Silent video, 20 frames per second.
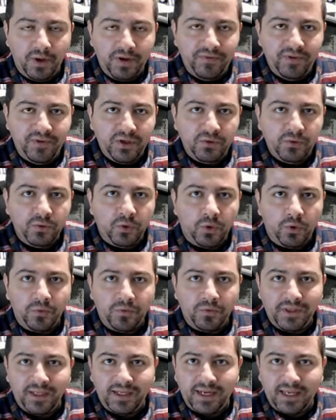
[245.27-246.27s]
revenue
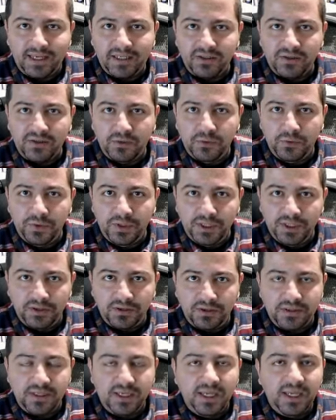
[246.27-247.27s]
over the next 2
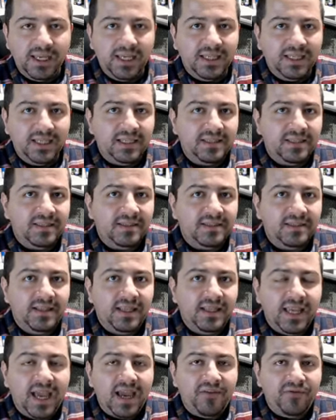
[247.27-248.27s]
years. This is
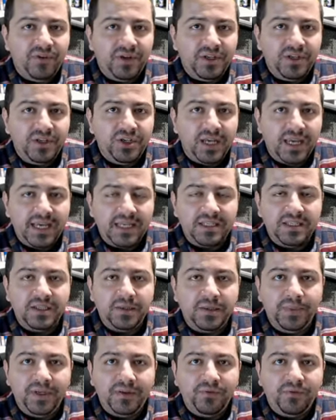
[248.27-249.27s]
the average
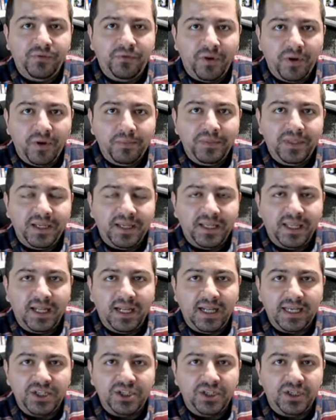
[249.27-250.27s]
estimate from the
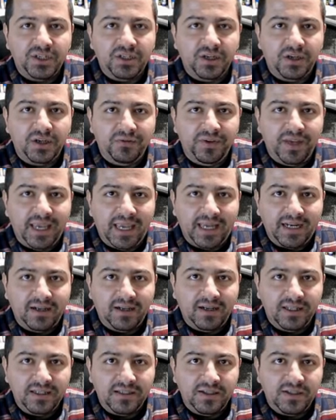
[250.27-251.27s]
collection of
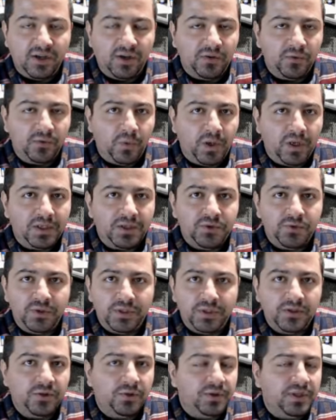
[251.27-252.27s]
analysts on Wall
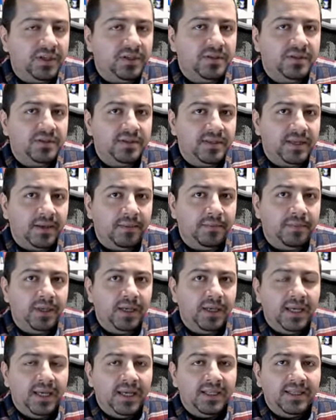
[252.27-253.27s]
Street. So there are some
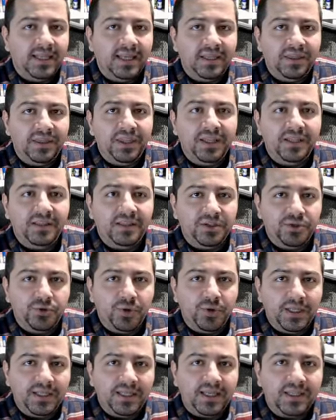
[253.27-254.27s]
that think the
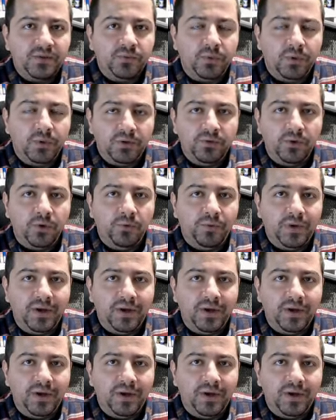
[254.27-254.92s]
Trade Desk will grow